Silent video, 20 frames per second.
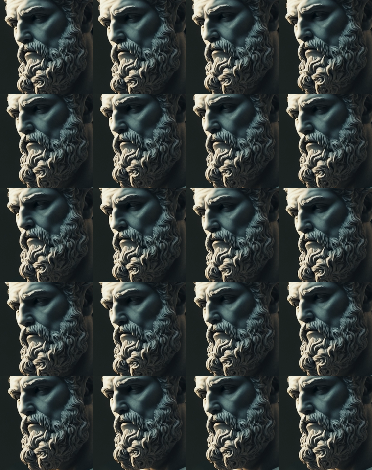who share
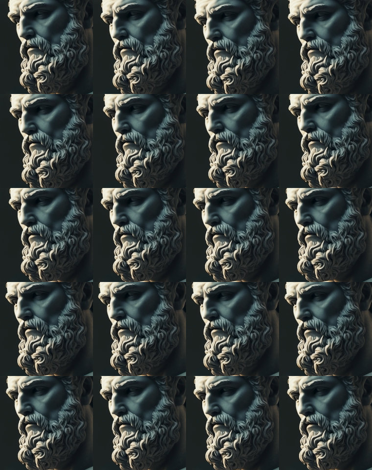similar goals.
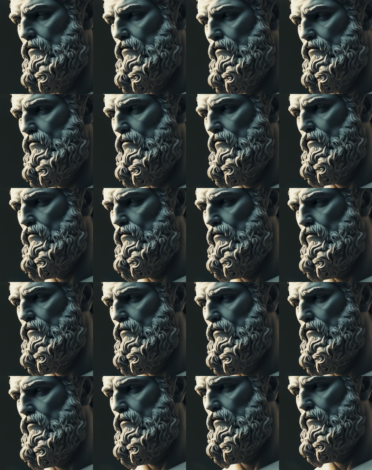Having someone to check
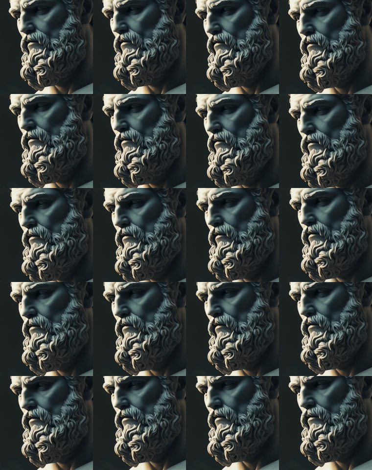in with, or
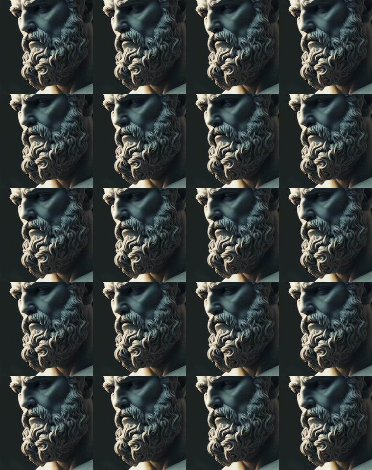even